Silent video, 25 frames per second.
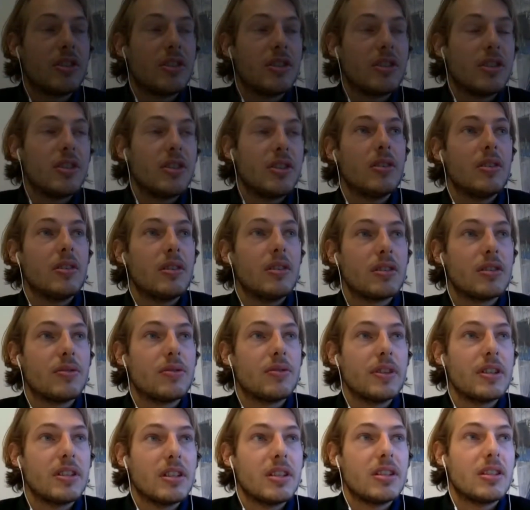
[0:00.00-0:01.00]
your
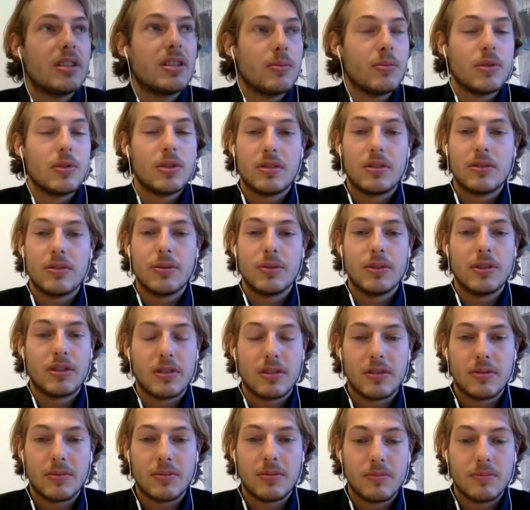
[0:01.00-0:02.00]
software system
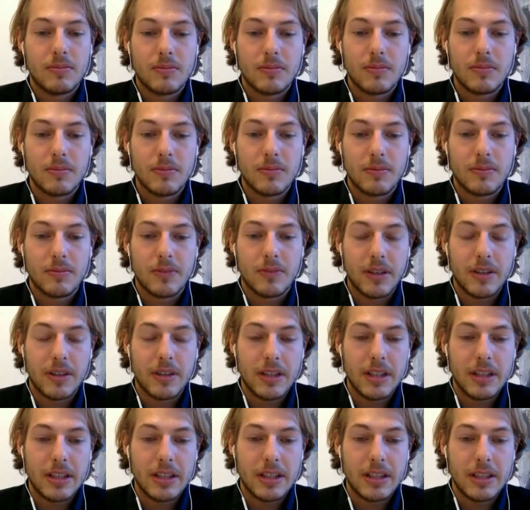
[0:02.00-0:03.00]
was
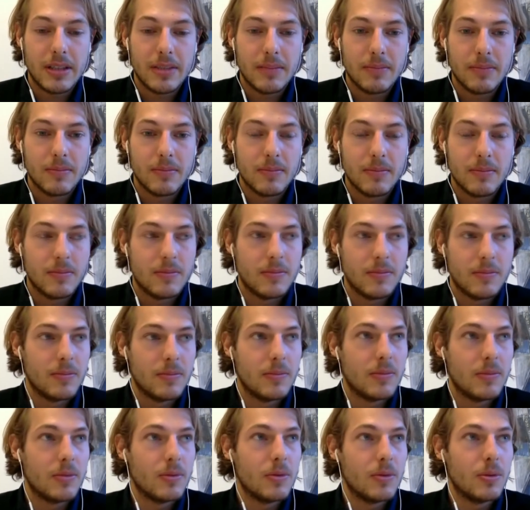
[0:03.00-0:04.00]
very
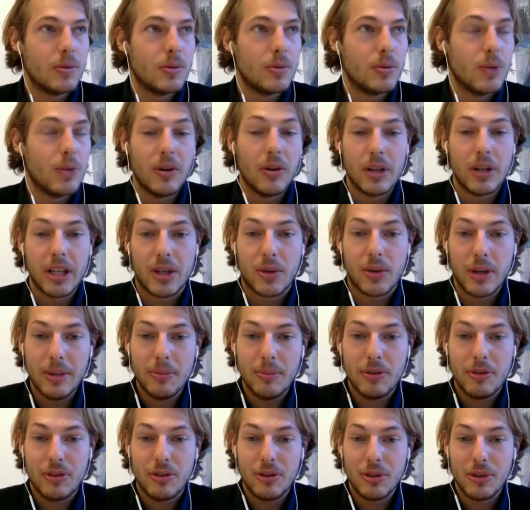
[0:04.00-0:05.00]
well
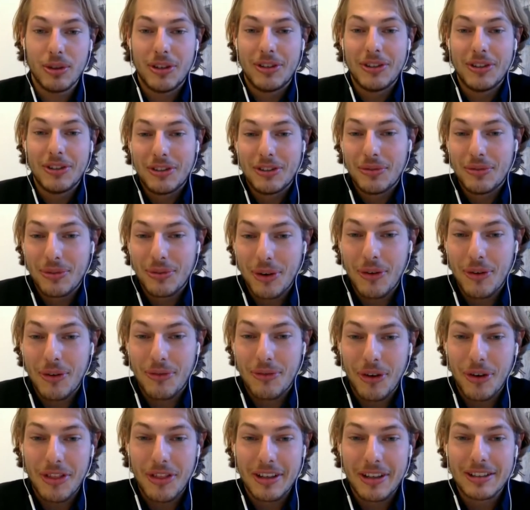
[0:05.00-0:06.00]
equipped
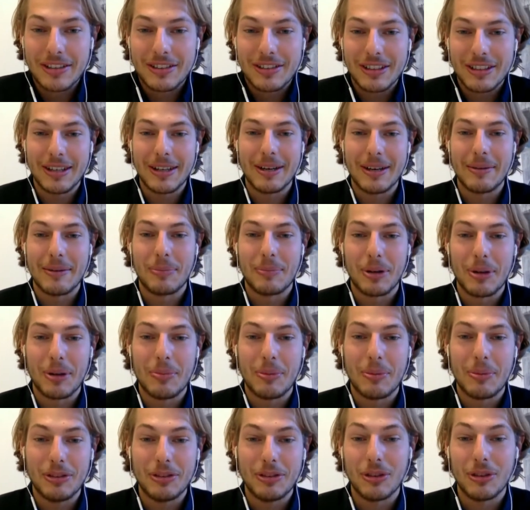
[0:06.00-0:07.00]
for this
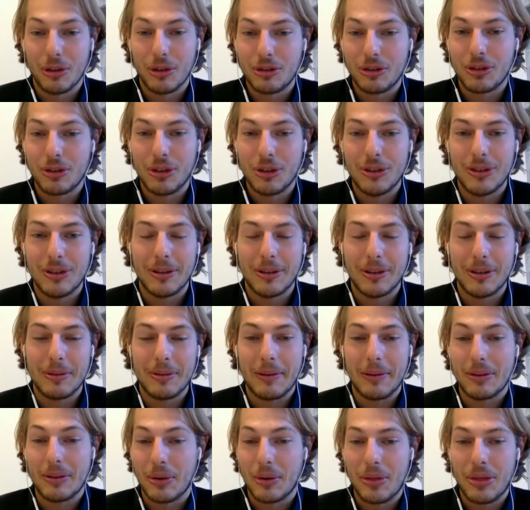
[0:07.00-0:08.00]
purpose. Also,
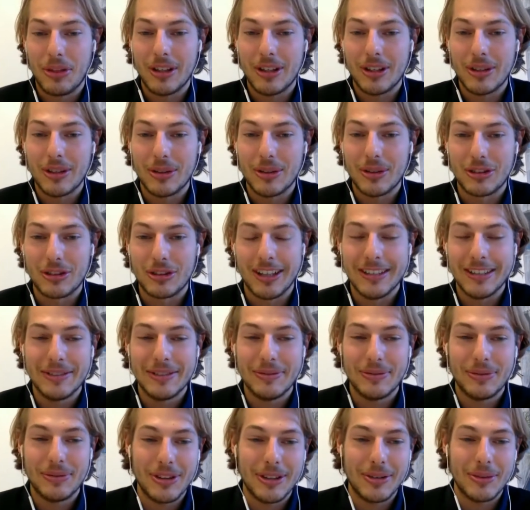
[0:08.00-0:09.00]
I don't think you
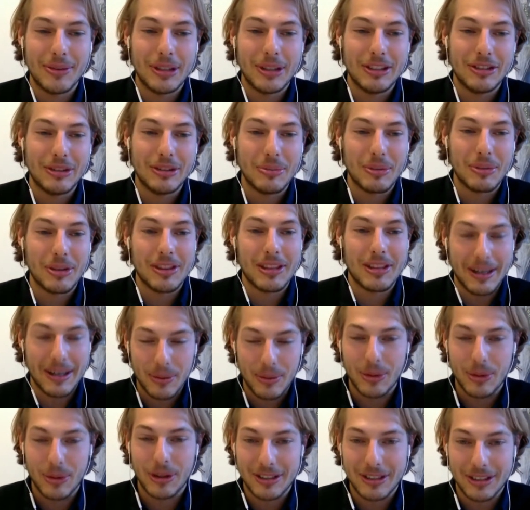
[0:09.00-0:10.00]
designed it for that reason, but
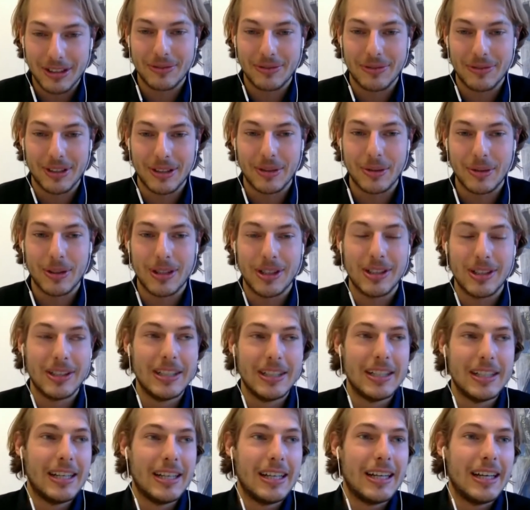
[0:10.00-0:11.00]
that worked out very
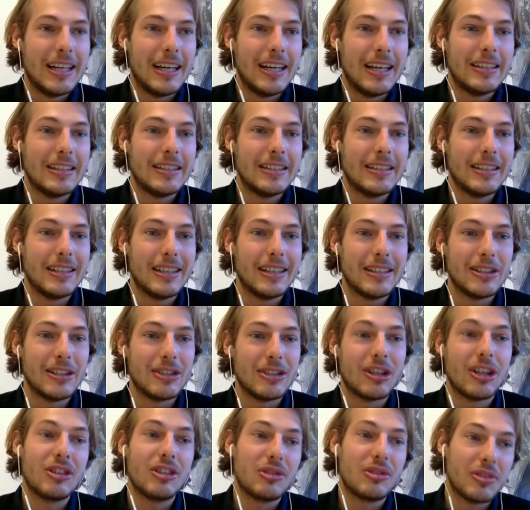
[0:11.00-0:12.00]
well. And
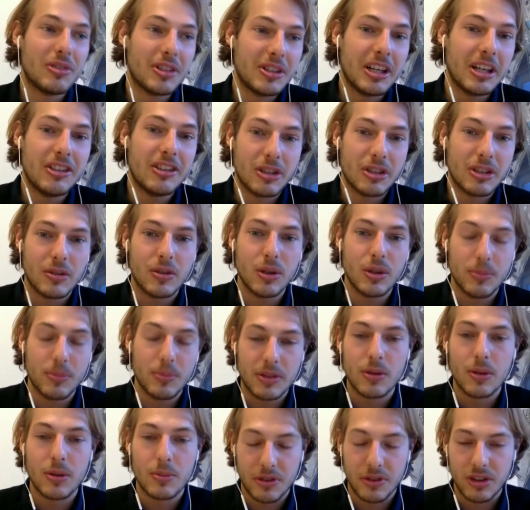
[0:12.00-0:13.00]
the science variation
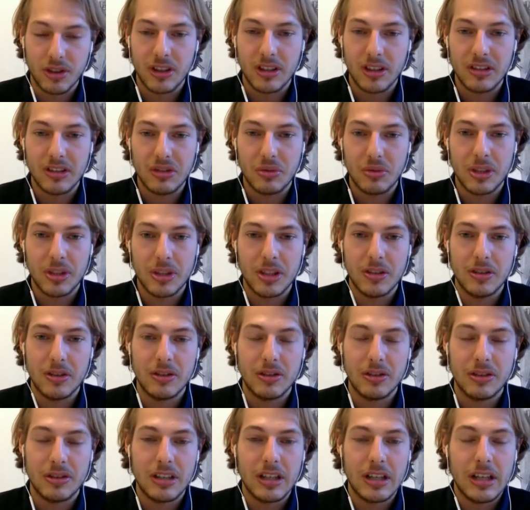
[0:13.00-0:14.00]
group, the group of surgeons we
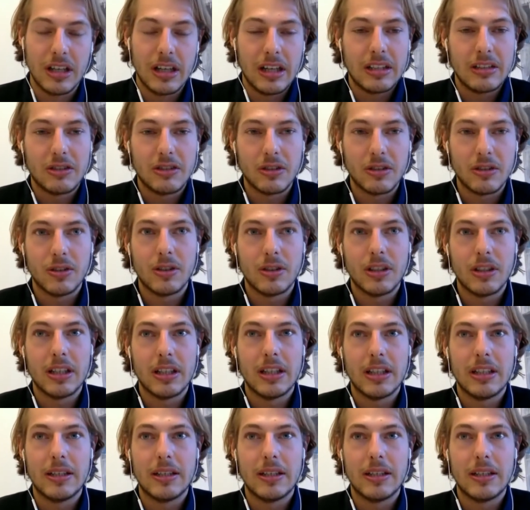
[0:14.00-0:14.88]
used, so